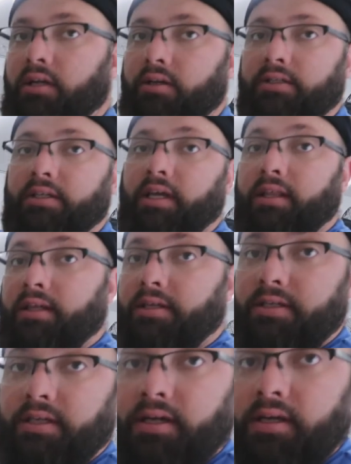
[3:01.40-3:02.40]
Looks like
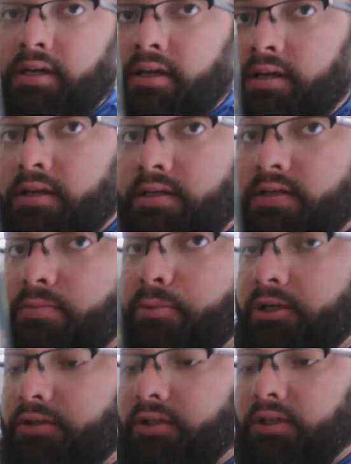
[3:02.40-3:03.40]
this
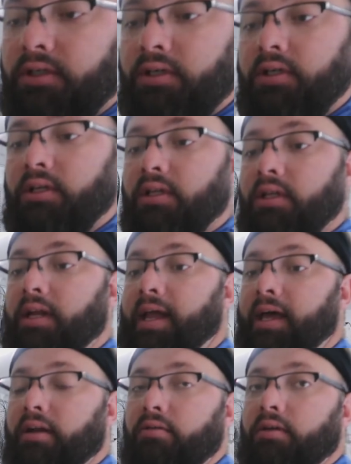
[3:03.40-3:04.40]
spilt the
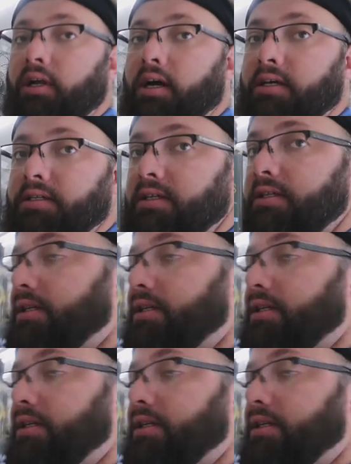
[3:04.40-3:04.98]
nano glass